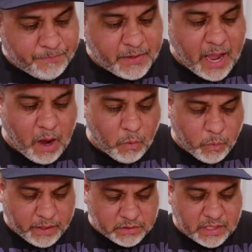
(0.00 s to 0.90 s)
how
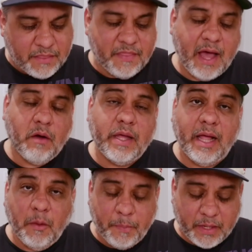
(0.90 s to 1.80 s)
wilt thou
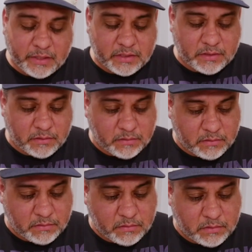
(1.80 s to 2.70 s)
help us?
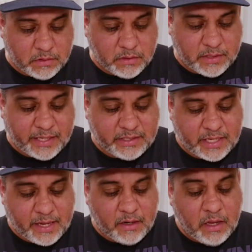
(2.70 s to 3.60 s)
They
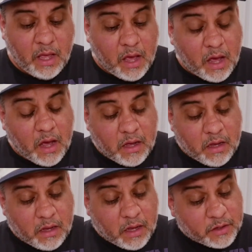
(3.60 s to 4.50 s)
said.
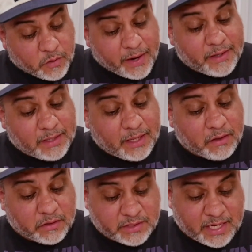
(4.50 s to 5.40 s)
A great
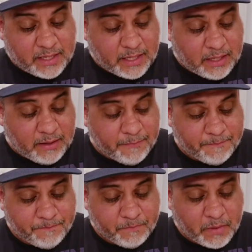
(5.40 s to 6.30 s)
deal, said he.
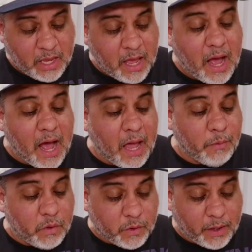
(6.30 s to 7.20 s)
I
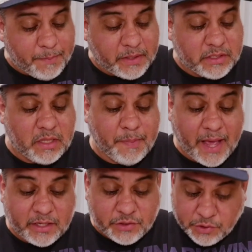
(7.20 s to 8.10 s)
will creep into the
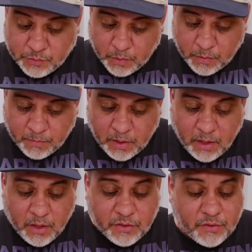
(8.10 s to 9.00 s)
pastor's room
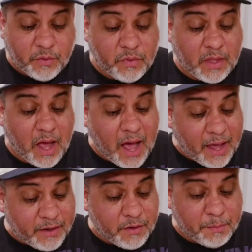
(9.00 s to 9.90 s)
through the
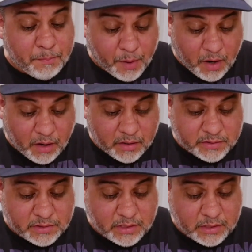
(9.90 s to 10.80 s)
iron
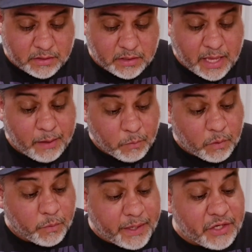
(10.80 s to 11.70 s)
bars and will
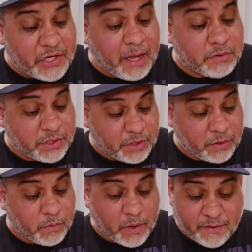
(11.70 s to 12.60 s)
reach out to
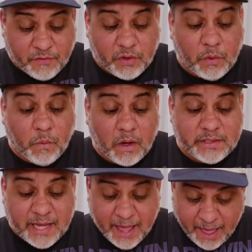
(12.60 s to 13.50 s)
you whatever you want
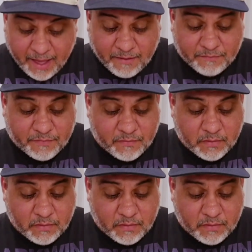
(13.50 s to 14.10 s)
to have.